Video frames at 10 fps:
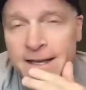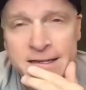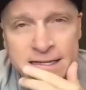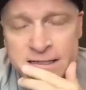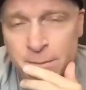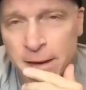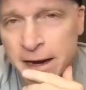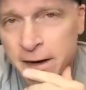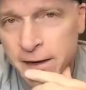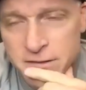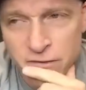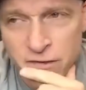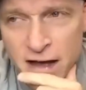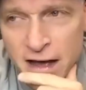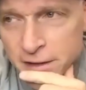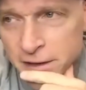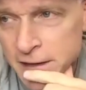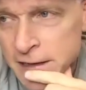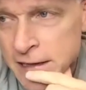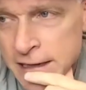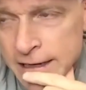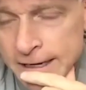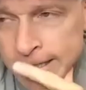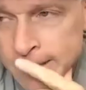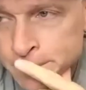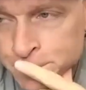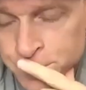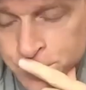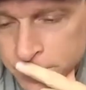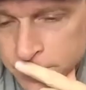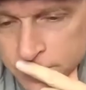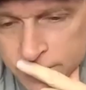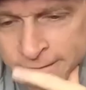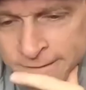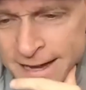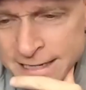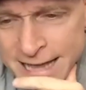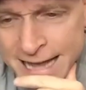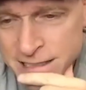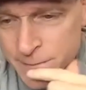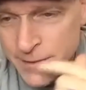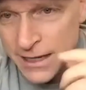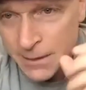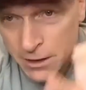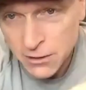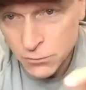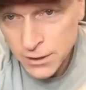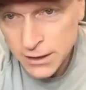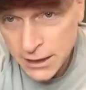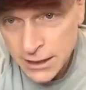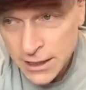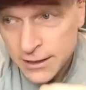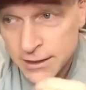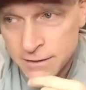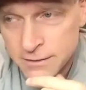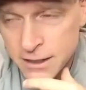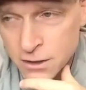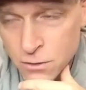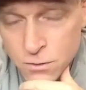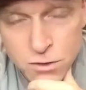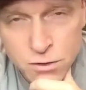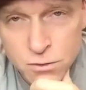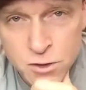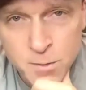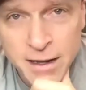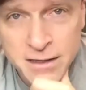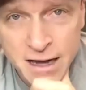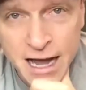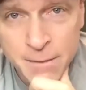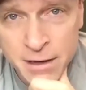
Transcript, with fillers: is as a parent, as a father, um, is that something I'm going to really continue to spend time